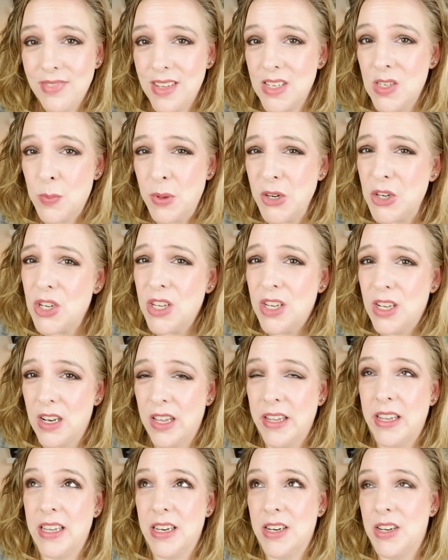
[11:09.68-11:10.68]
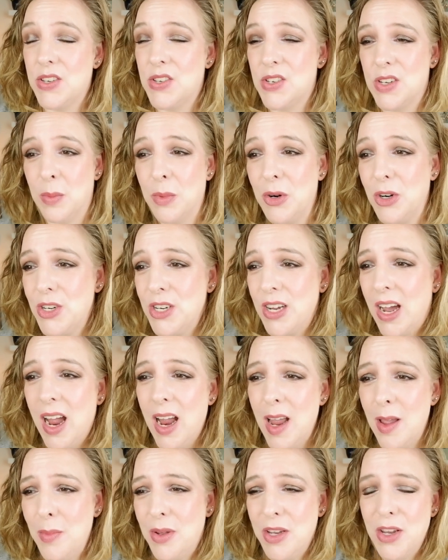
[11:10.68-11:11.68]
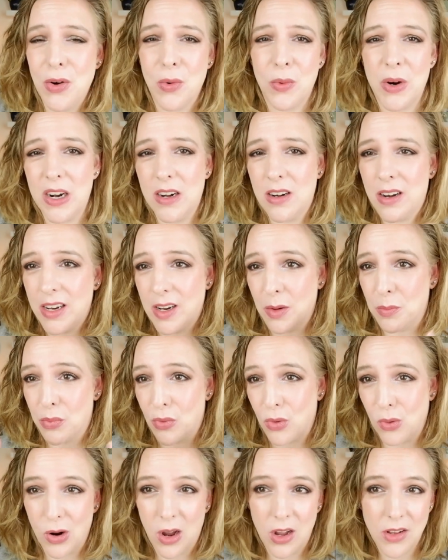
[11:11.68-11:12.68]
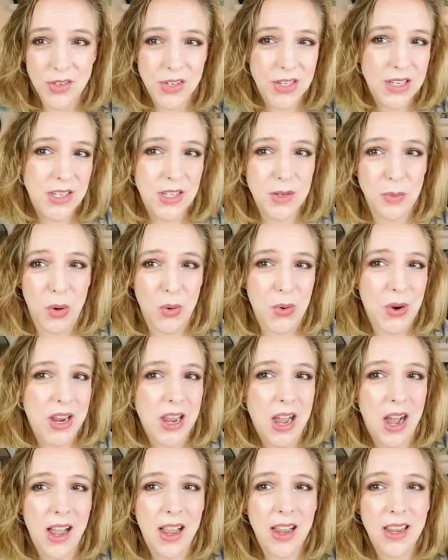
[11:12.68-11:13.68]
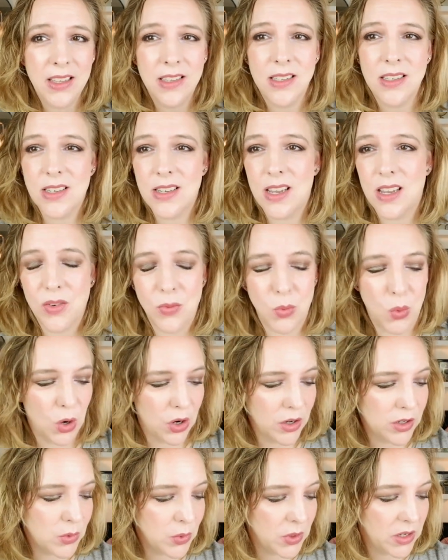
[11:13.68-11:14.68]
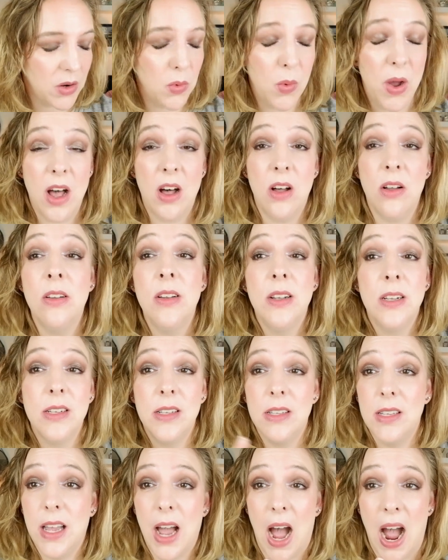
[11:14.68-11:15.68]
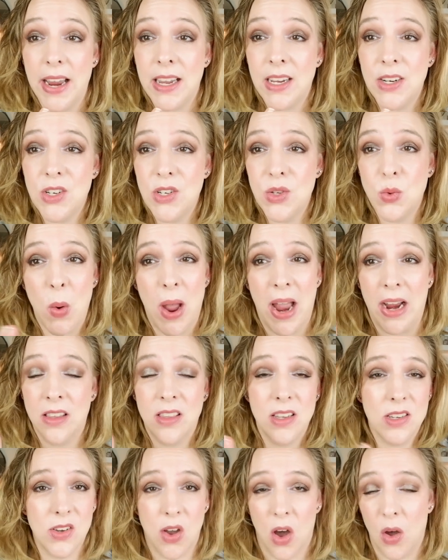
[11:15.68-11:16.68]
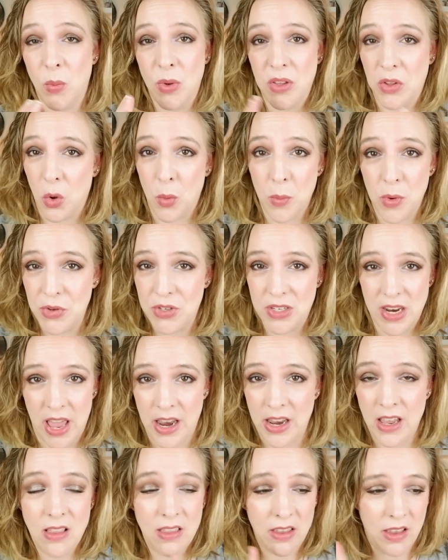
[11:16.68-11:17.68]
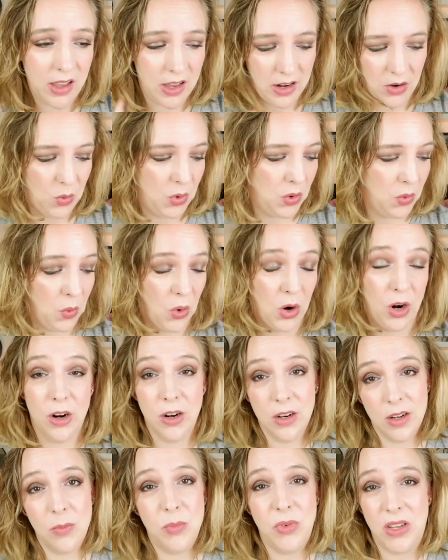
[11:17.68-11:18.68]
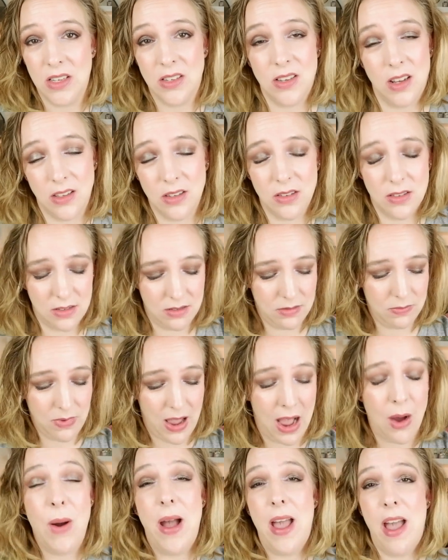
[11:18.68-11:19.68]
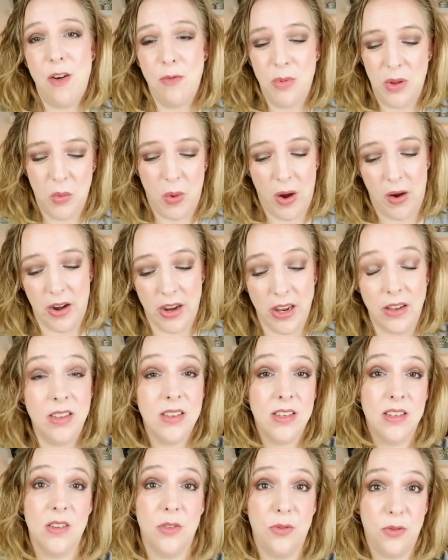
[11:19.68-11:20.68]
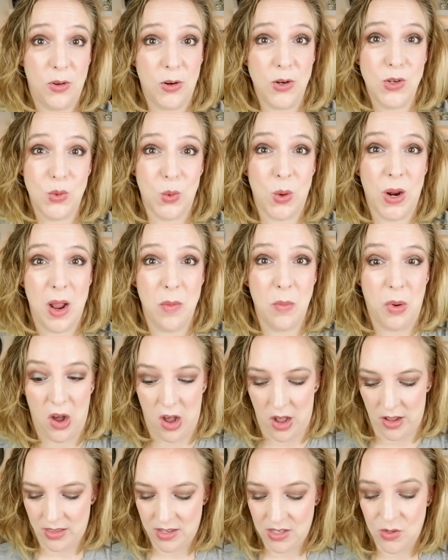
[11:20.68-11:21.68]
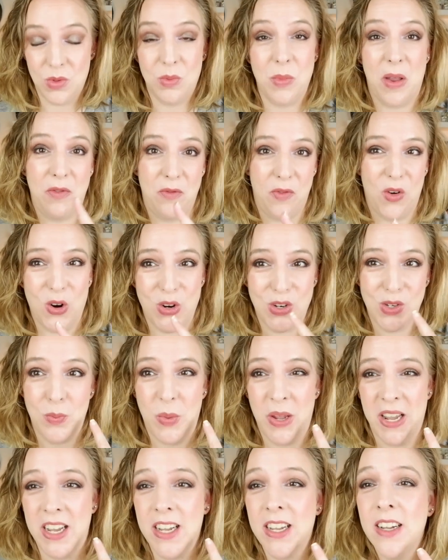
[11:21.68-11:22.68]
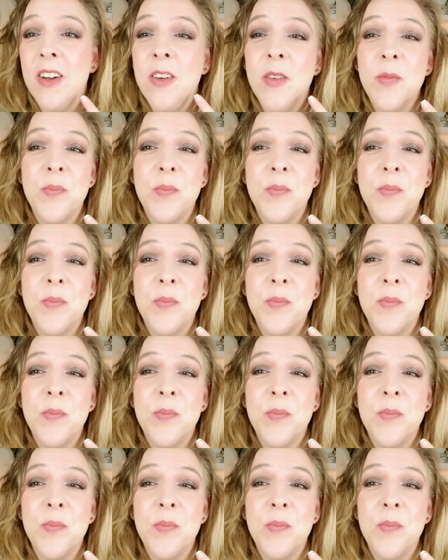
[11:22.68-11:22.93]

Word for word: especially like in the summertime and you're wearing like a bronzy smoky eye, this can work really well. I can just whack this on with almost anything and it will work, because that's how I have been wearing it. This is the first one I bought. This was my first pick